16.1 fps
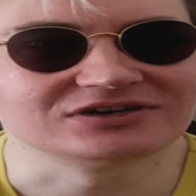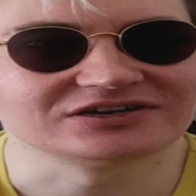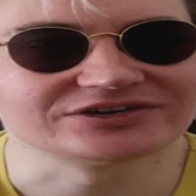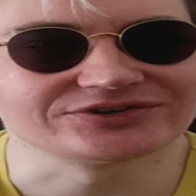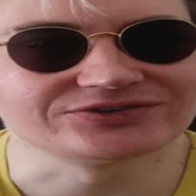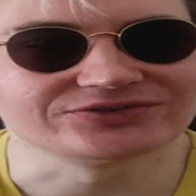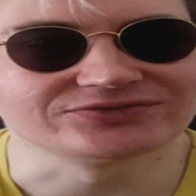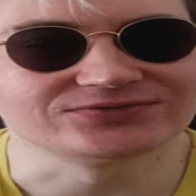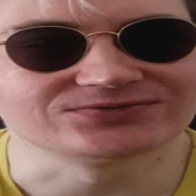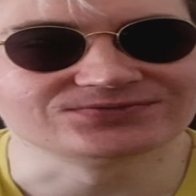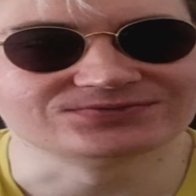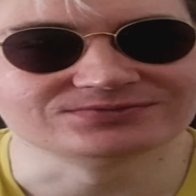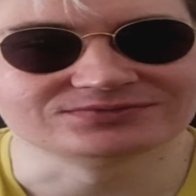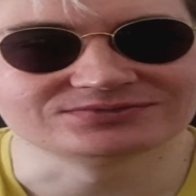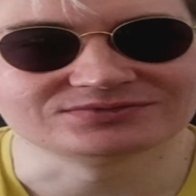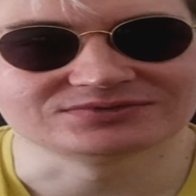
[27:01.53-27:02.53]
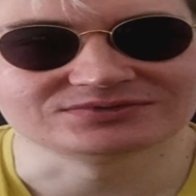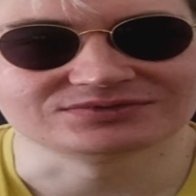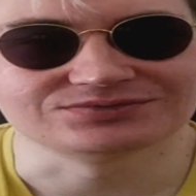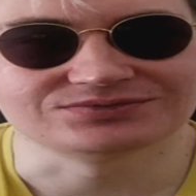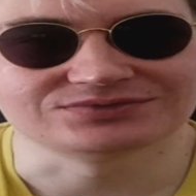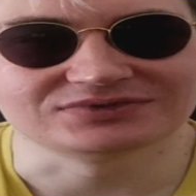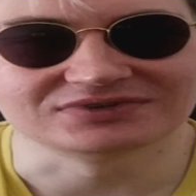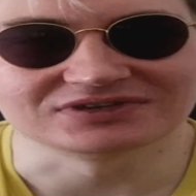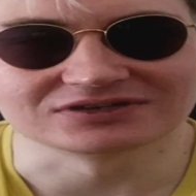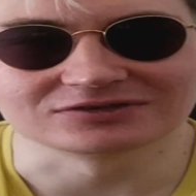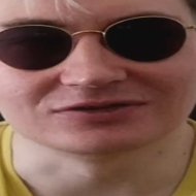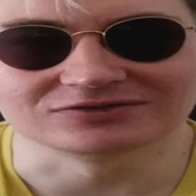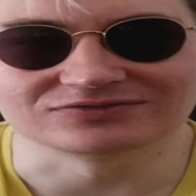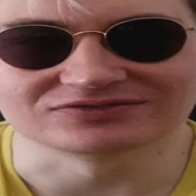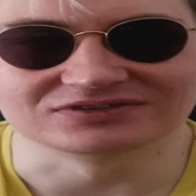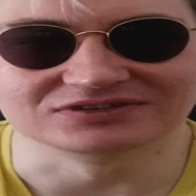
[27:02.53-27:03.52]
hard to
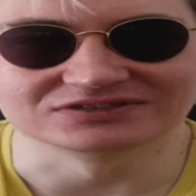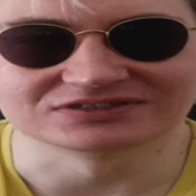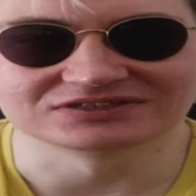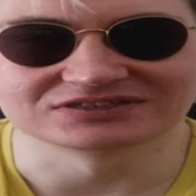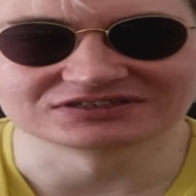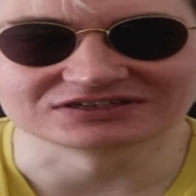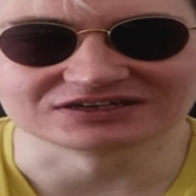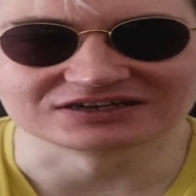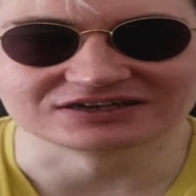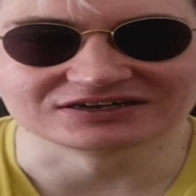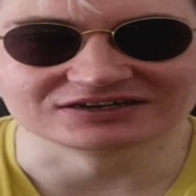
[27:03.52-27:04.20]
think of this